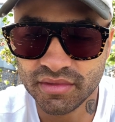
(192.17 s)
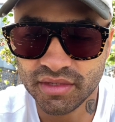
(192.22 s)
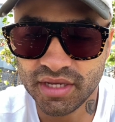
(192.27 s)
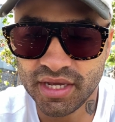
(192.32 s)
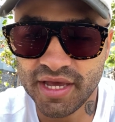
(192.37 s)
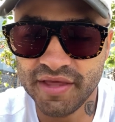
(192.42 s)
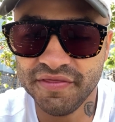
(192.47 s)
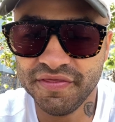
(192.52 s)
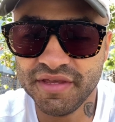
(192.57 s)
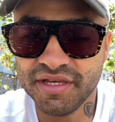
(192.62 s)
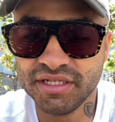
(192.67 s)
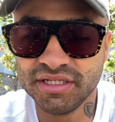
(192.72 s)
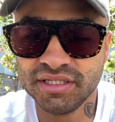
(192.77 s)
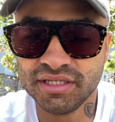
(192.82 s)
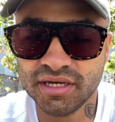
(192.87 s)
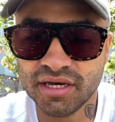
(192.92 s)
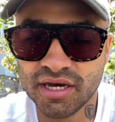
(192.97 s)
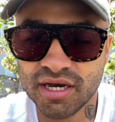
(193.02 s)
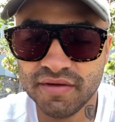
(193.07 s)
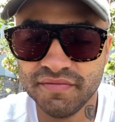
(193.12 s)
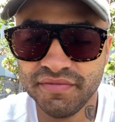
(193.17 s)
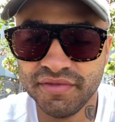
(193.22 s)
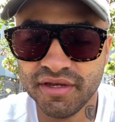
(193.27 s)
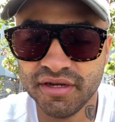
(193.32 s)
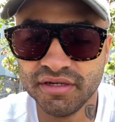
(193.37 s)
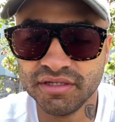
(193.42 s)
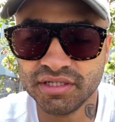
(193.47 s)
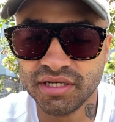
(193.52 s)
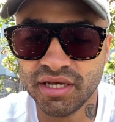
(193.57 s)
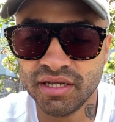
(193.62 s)
And this time,
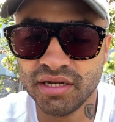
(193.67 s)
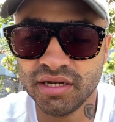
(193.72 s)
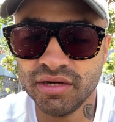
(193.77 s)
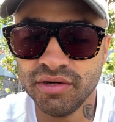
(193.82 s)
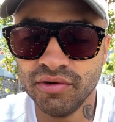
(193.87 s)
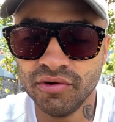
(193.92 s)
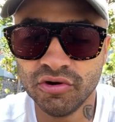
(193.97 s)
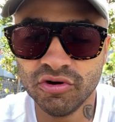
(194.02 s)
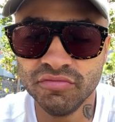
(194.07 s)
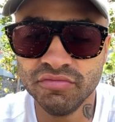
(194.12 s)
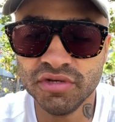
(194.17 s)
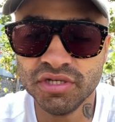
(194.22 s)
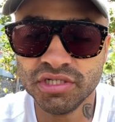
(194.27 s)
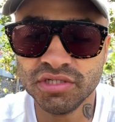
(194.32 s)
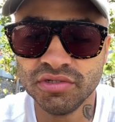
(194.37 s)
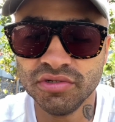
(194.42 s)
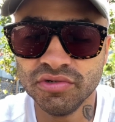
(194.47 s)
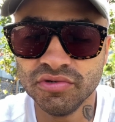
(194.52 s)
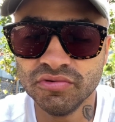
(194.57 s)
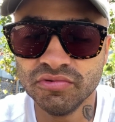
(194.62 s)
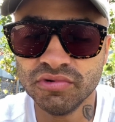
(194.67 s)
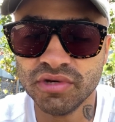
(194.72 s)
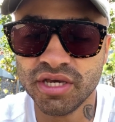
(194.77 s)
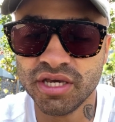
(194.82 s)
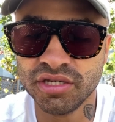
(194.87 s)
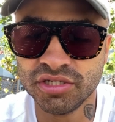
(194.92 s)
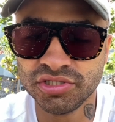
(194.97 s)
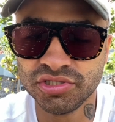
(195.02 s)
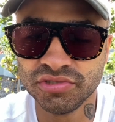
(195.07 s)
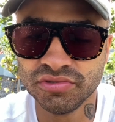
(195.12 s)
there's an enormous new
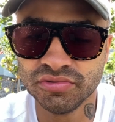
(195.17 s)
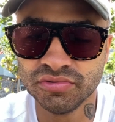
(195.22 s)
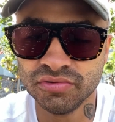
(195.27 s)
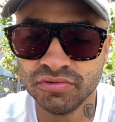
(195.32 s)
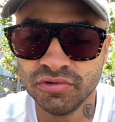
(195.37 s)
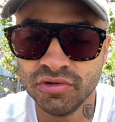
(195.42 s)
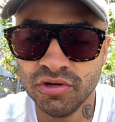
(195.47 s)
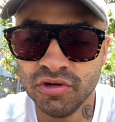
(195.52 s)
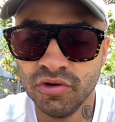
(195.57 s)
issue